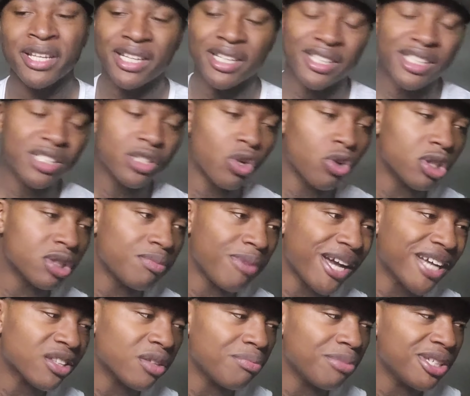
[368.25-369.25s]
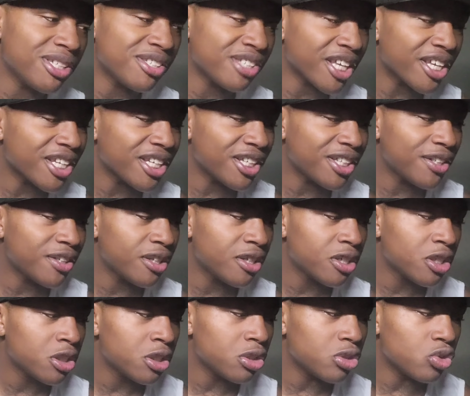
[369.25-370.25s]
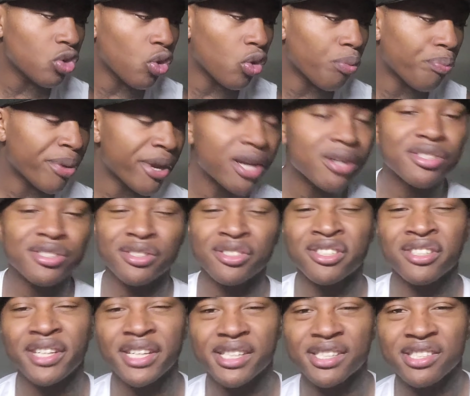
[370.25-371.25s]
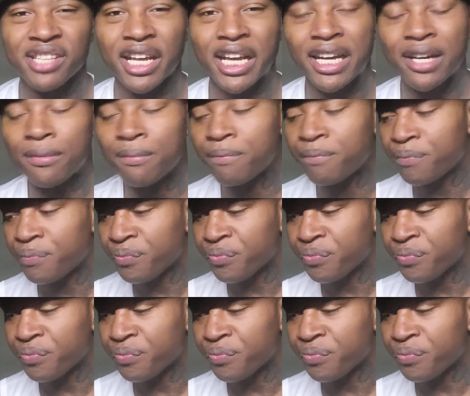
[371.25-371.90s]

And this goes back to me saying you know, parents in today's time,